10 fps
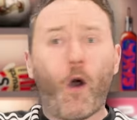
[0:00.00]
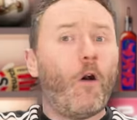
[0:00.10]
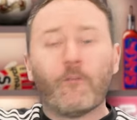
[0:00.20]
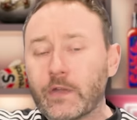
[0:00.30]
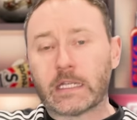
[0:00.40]

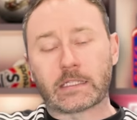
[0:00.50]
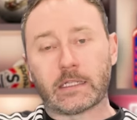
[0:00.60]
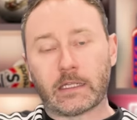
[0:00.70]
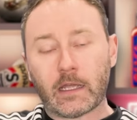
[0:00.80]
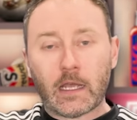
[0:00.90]

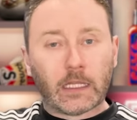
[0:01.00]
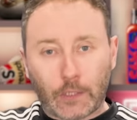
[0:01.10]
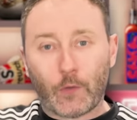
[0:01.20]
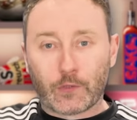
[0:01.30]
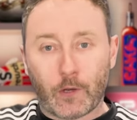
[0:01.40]
obviously
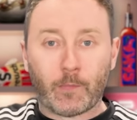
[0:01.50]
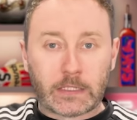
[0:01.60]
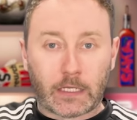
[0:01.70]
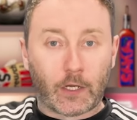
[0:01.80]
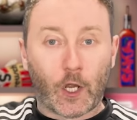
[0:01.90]
those numbers
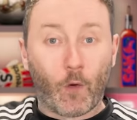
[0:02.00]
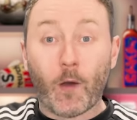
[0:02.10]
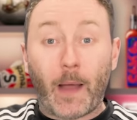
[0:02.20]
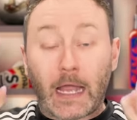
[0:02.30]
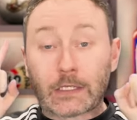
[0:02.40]
are going to go
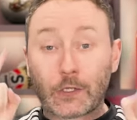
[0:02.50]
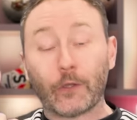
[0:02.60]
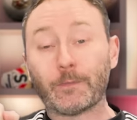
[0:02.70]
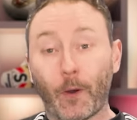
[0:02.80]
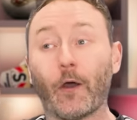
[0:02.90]
up, and
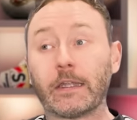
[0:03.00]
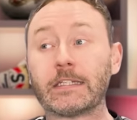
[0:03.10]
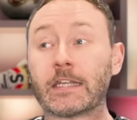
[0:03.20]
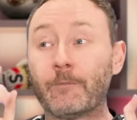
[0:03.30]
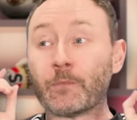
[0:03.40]
good
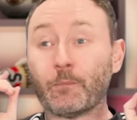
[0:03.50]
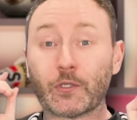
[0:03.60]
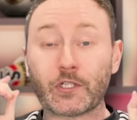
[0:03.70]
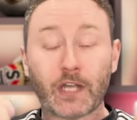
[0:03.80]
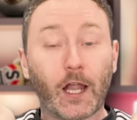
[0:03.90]
point. But
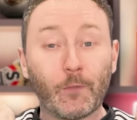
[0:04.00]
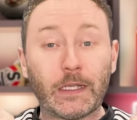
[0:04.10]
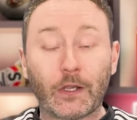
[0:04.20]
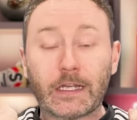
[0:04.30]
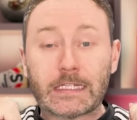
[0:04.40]
shall we
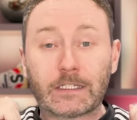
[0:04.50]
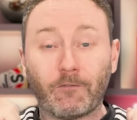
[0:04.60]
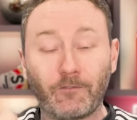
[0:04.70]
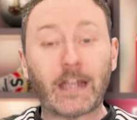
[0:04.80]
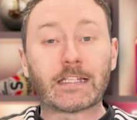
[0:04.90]
look at his
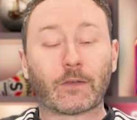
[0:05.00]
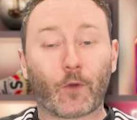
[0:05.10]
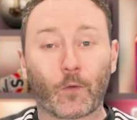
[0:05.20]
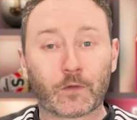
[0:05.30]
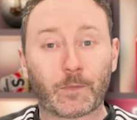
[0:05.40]
defensive
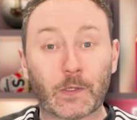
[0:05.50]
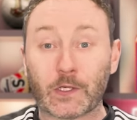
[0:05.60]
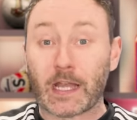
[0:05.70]
contribution